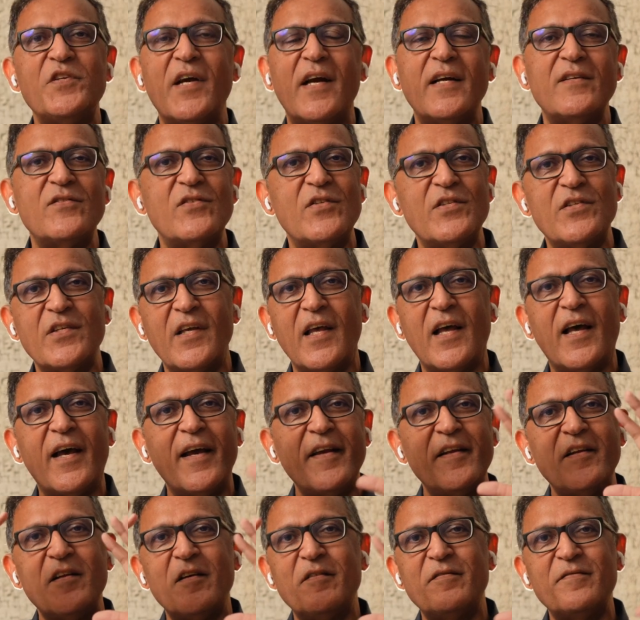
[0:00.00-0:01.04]
has this
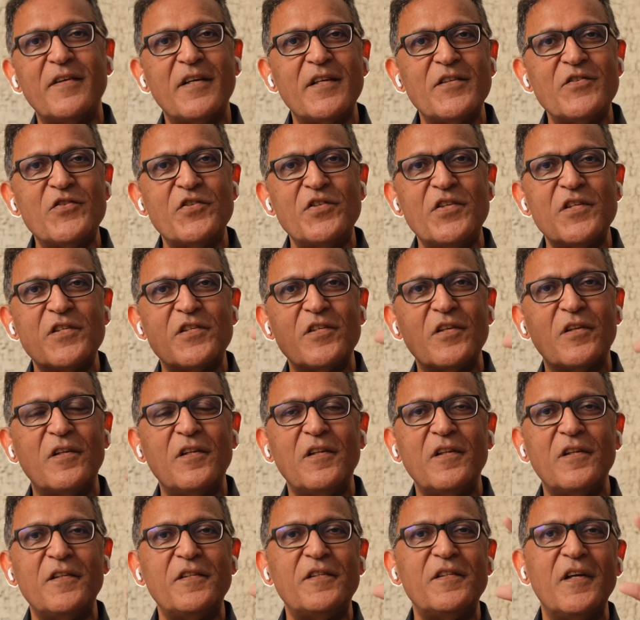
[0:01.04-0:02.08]
kind of
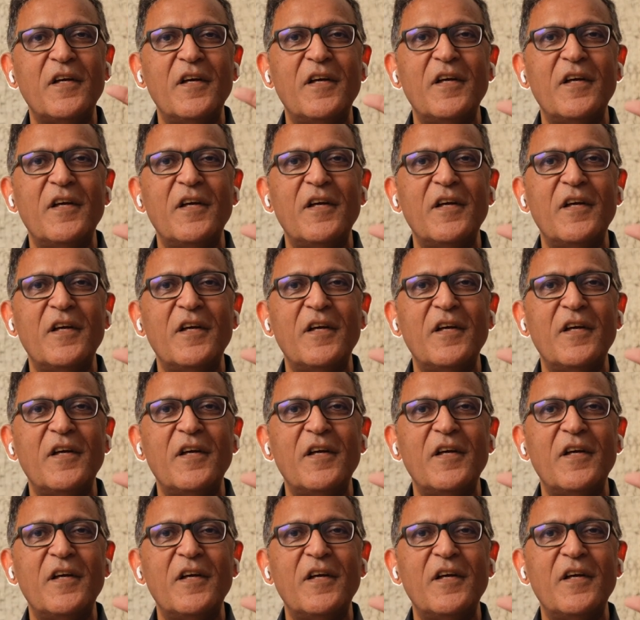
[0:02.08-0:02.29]
chiseled